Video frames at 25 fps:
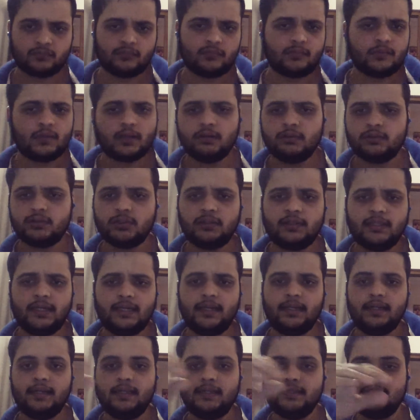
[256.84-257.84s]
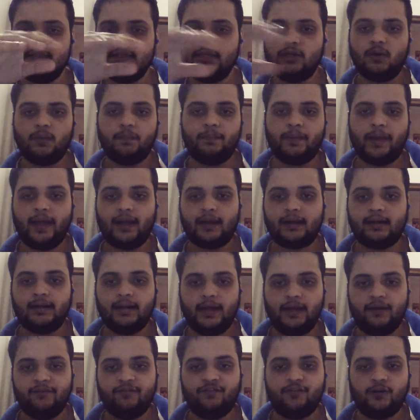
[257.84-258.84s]
So there is your
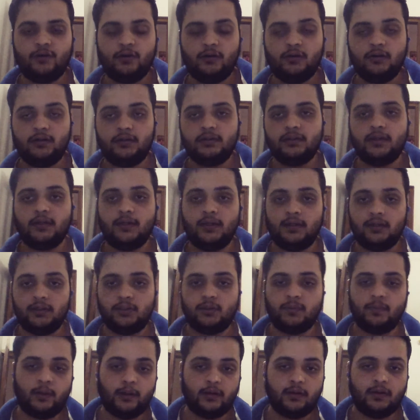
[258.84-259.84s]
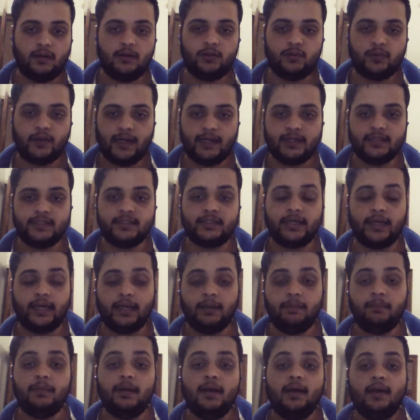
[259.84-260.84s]
backline for the tonight's
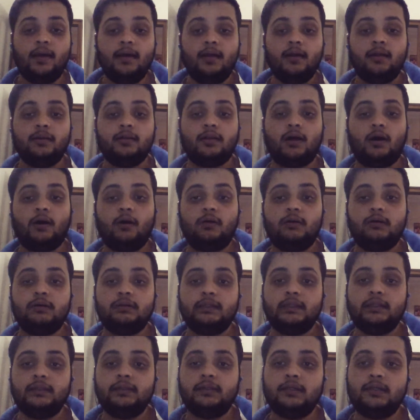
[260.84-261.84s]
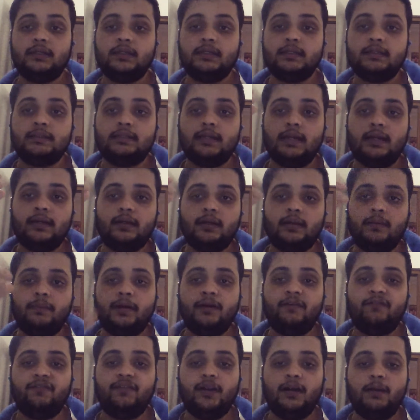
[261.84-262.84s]
game. Now in the center
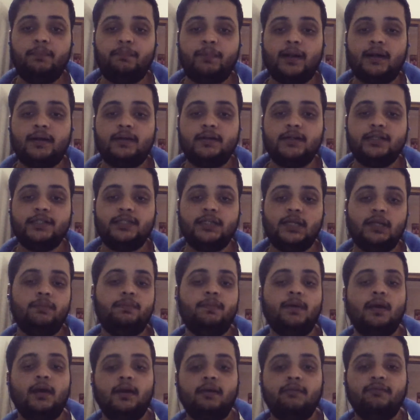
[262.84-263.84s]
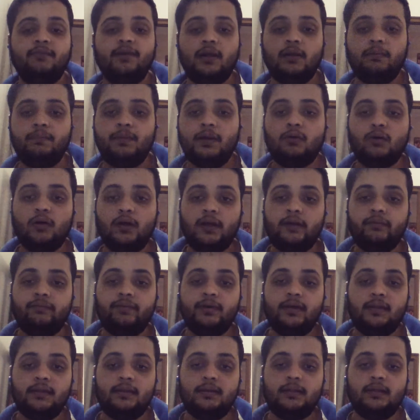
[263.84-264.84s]
midfield partnership, we'll be going
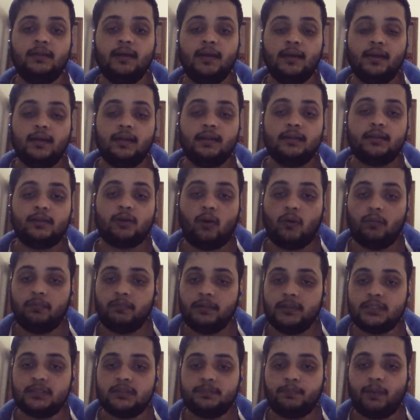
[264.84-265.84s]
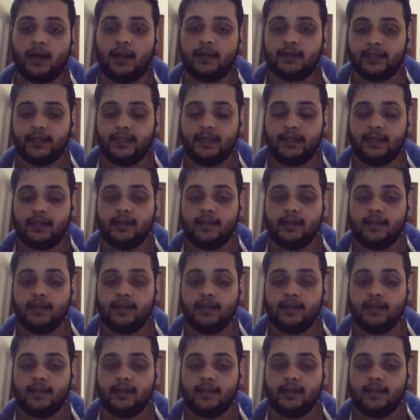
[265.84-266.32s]
with Thomas Partey